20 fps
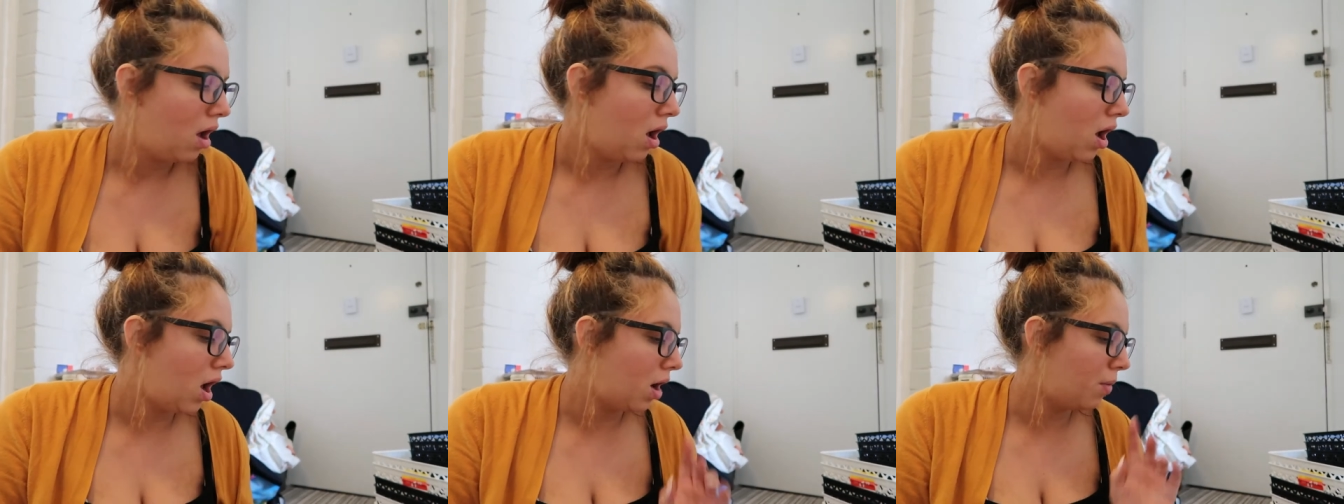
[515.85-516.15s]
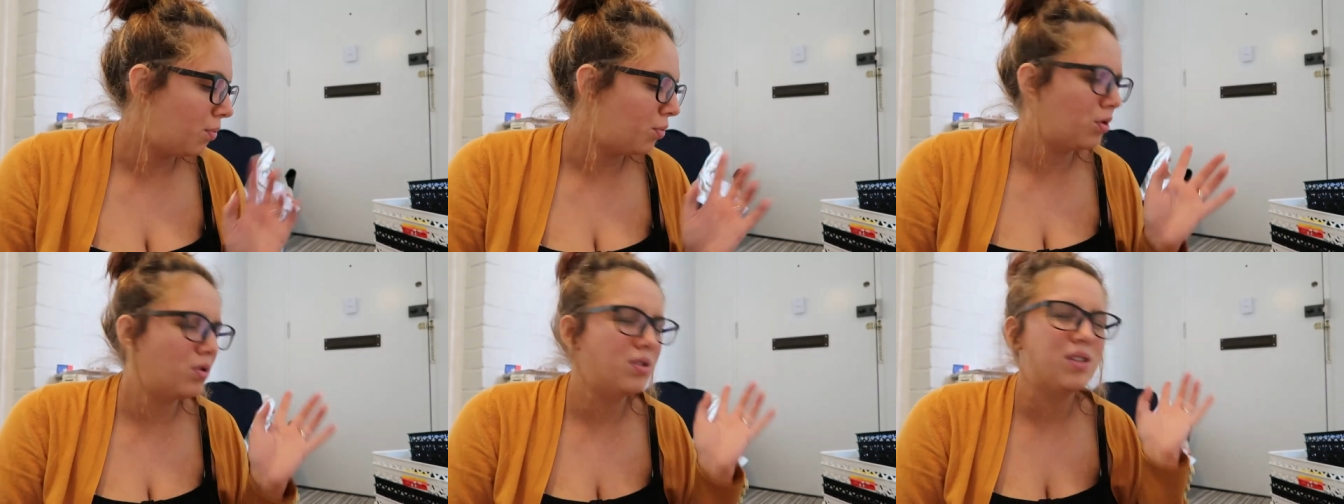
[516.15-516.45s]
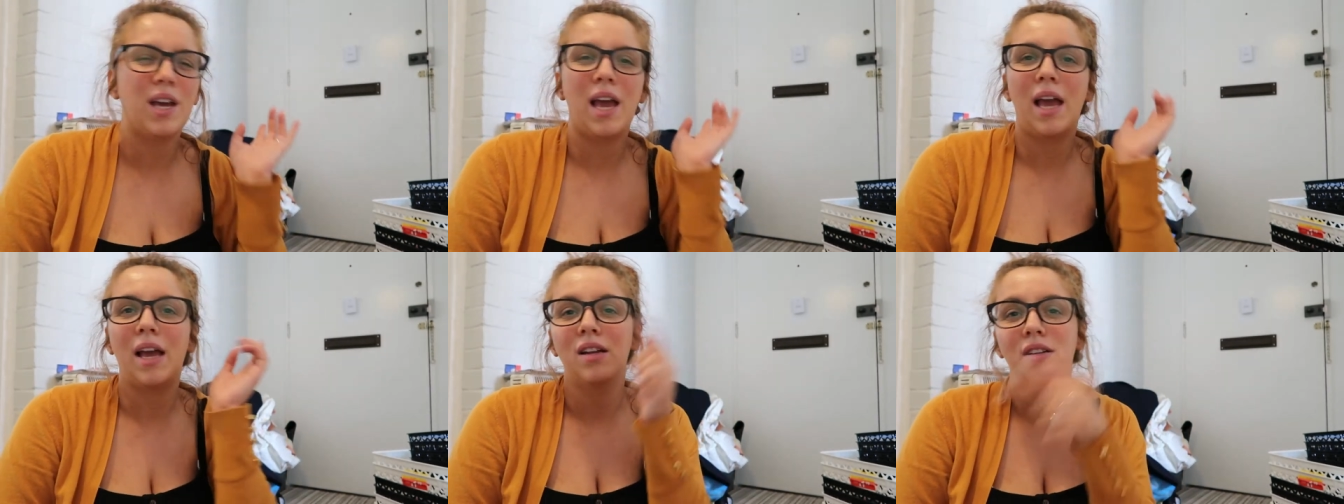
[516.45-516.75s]
Um, we're
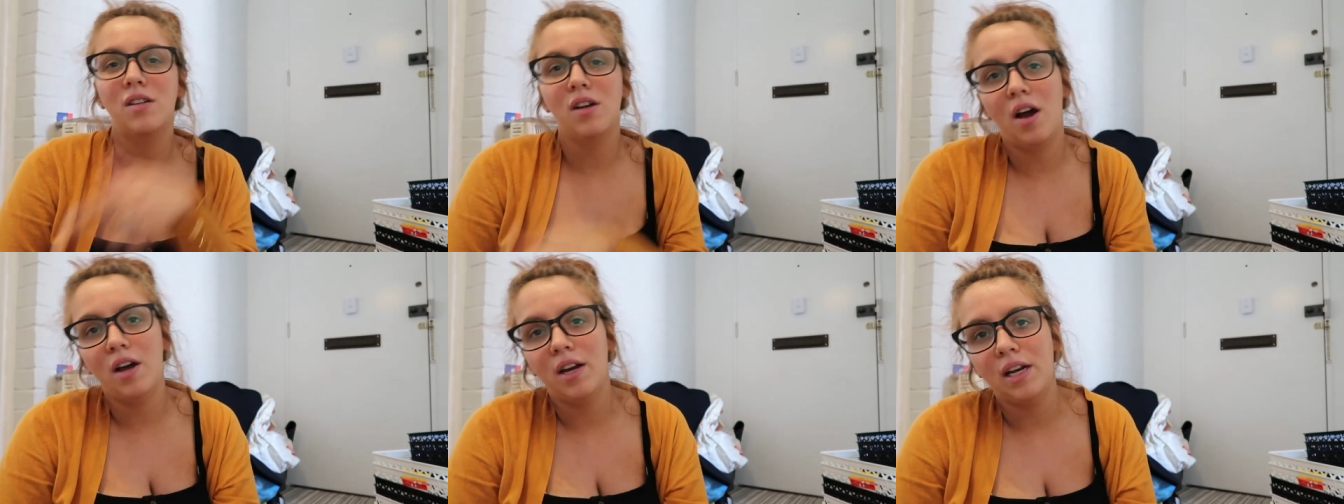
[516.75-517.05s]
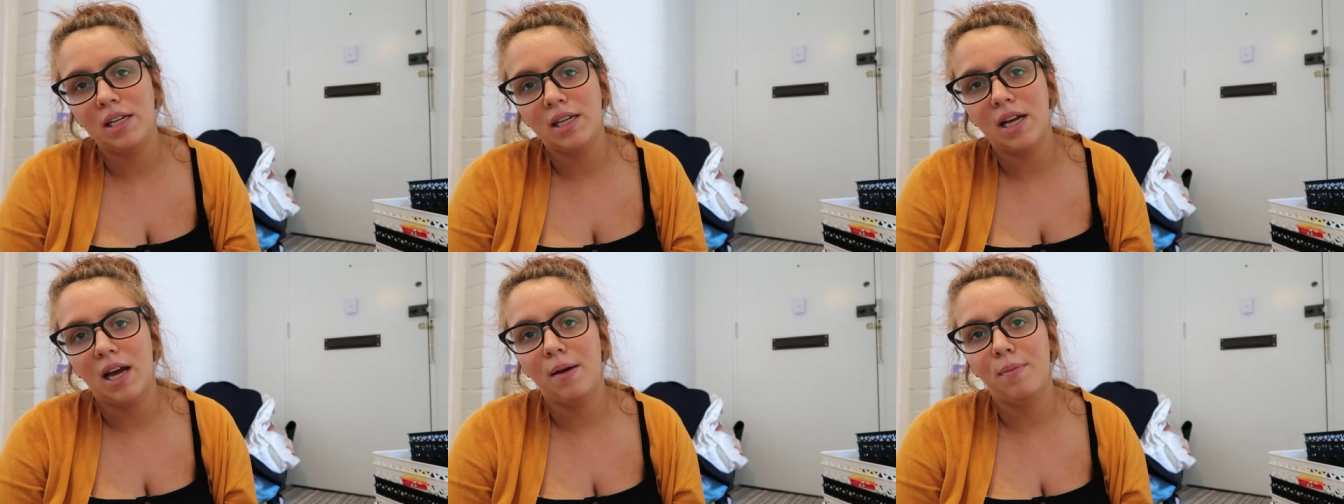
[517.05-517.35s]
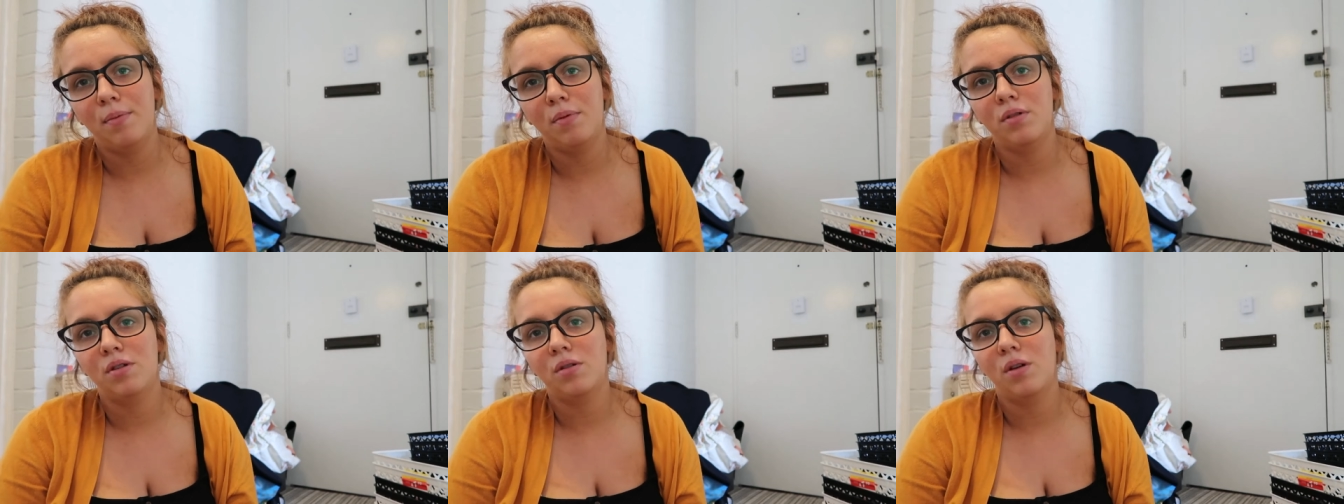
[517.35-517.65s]
also getting a dining
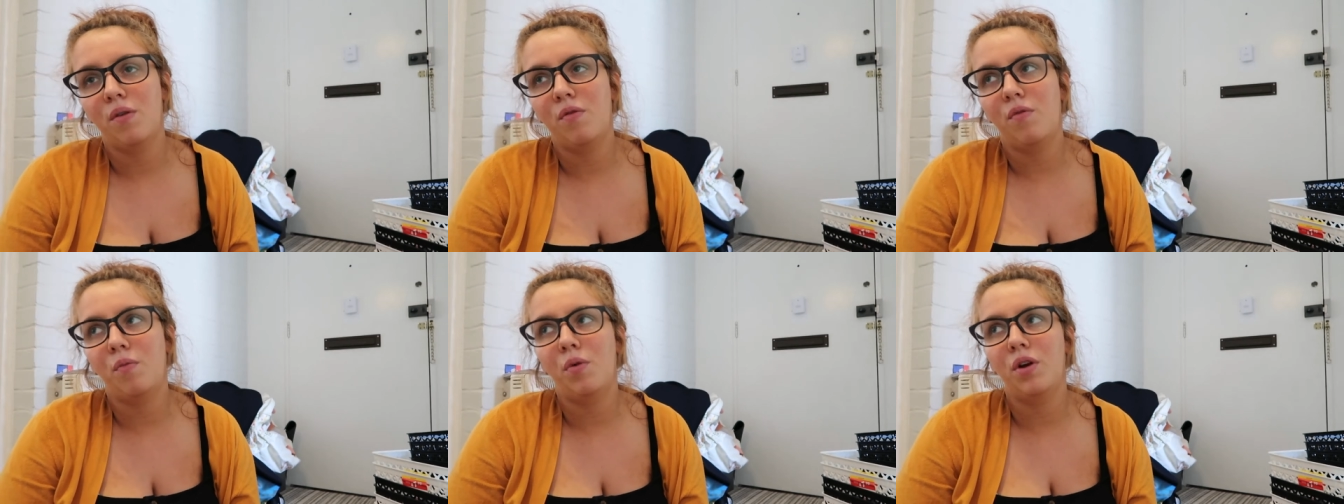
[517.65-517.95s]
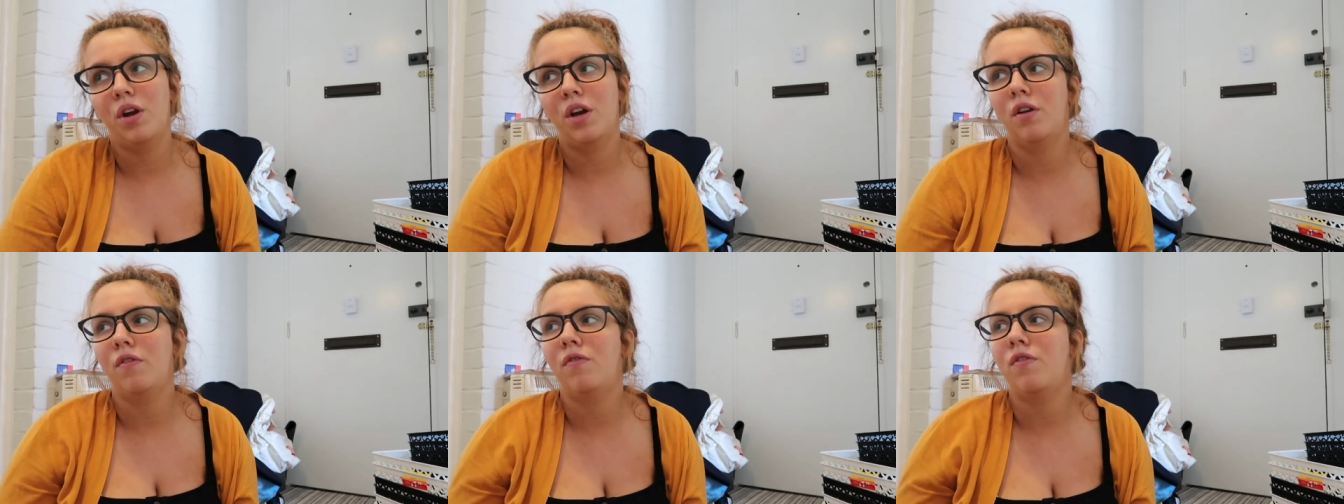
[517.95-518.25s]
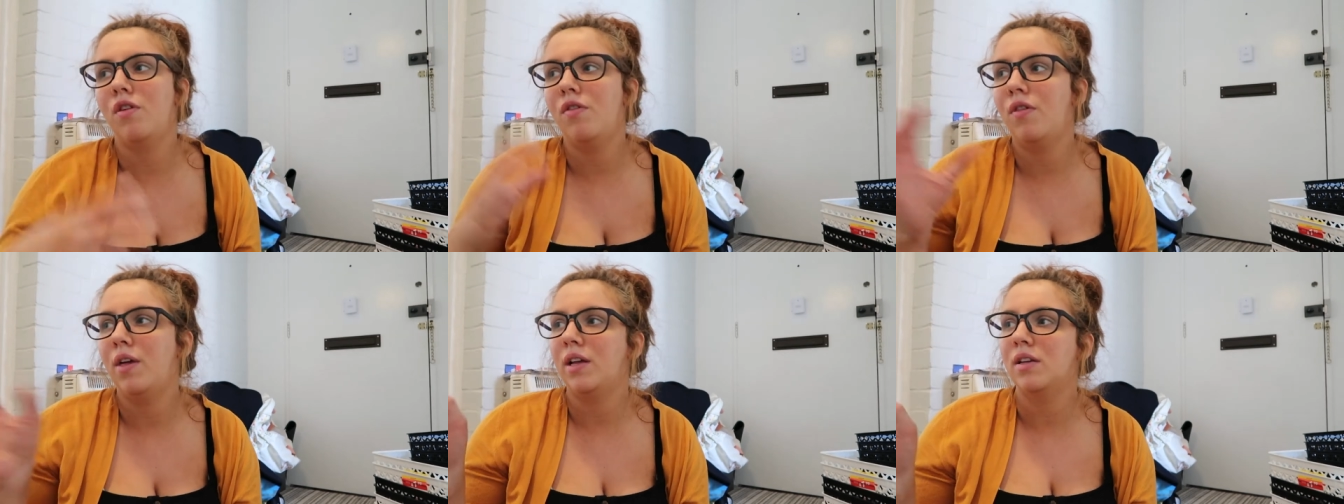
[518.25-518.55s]
table, so I wanted a
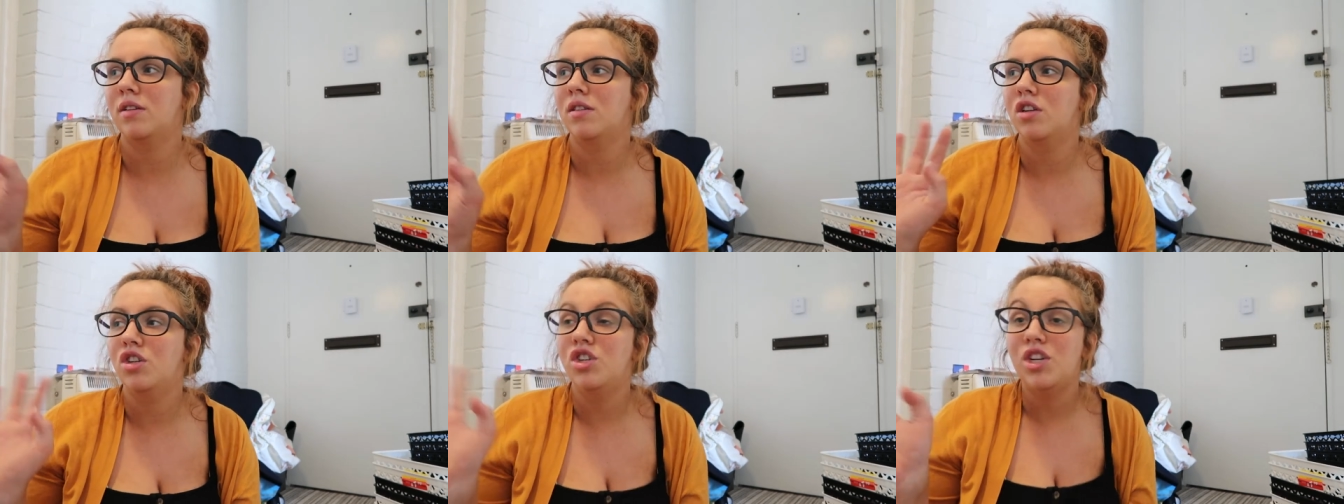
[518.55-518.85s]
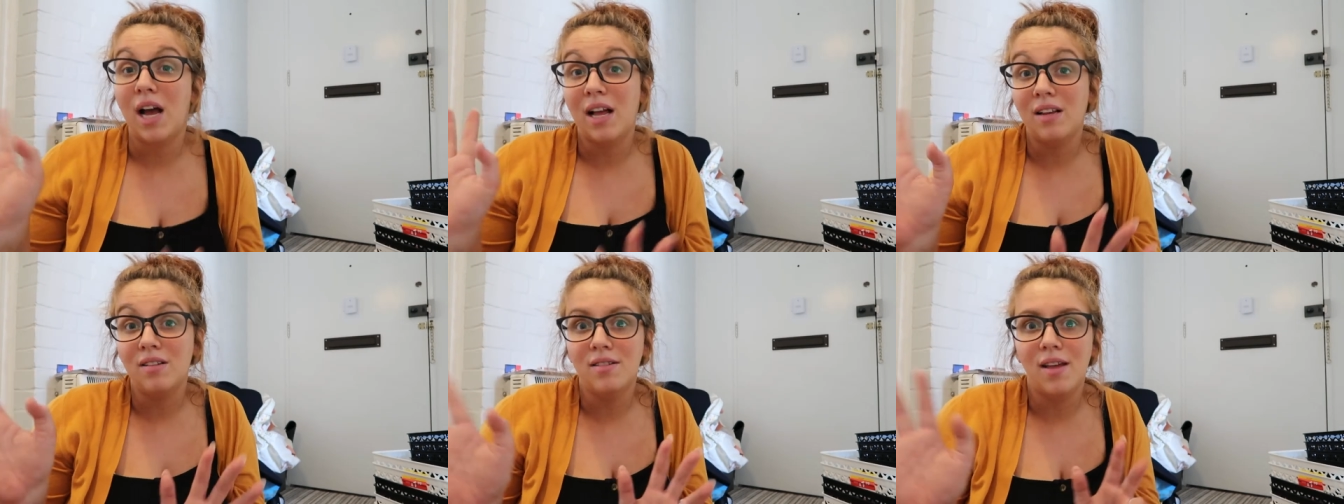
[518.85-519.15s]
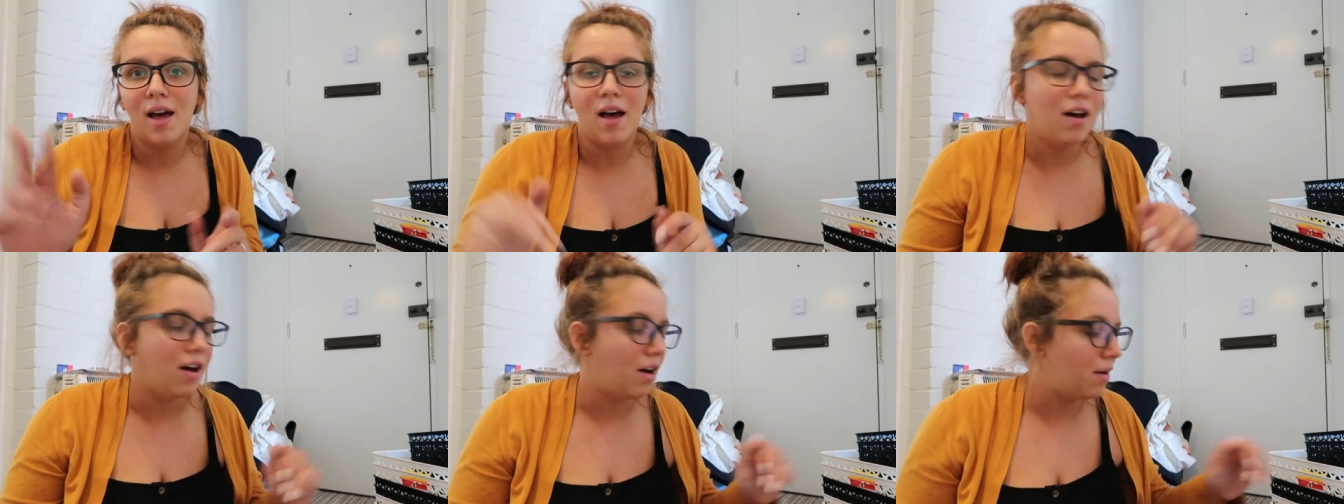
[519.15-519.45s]
few things to jazz
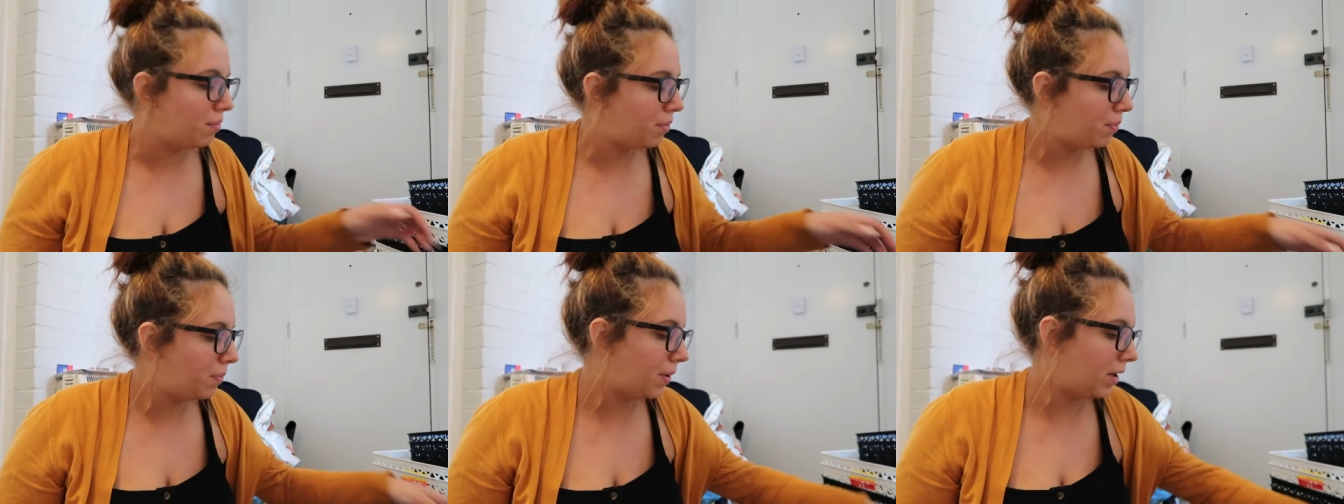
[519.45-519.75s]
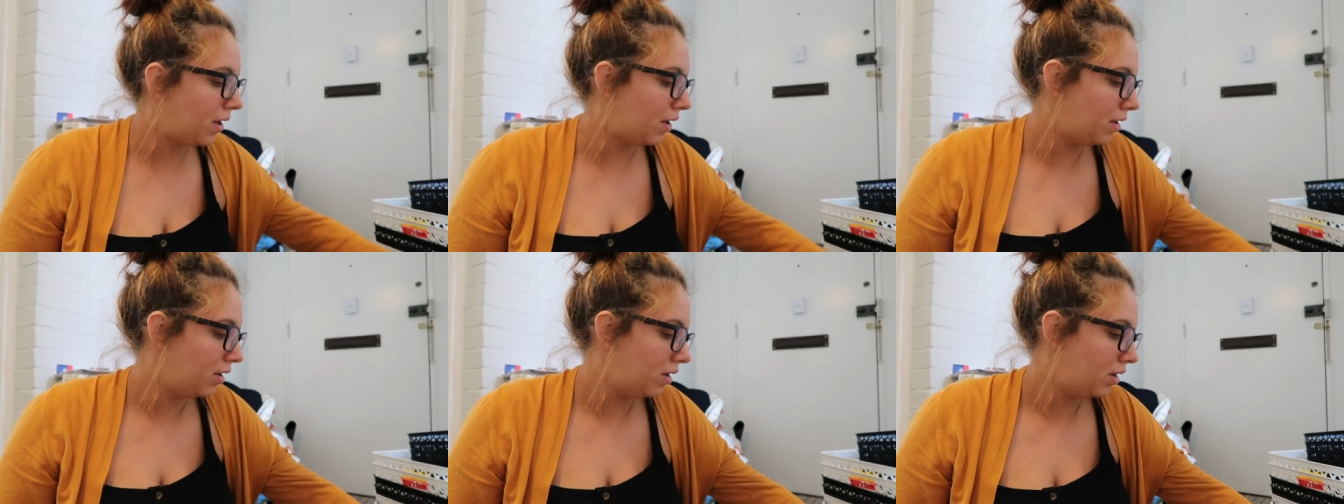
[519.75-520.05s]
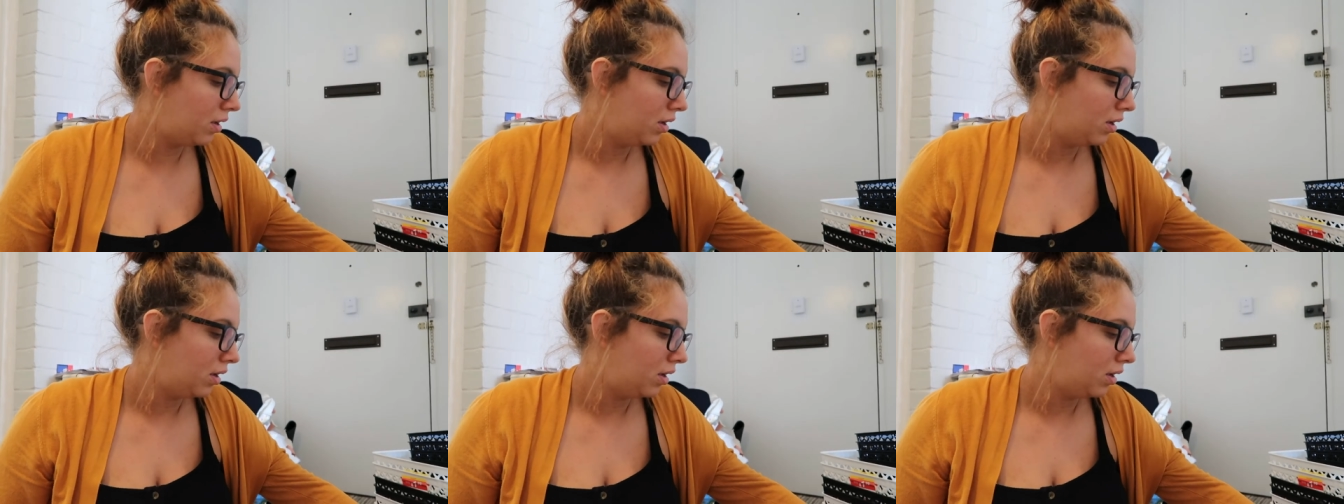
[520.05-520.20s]
that up, but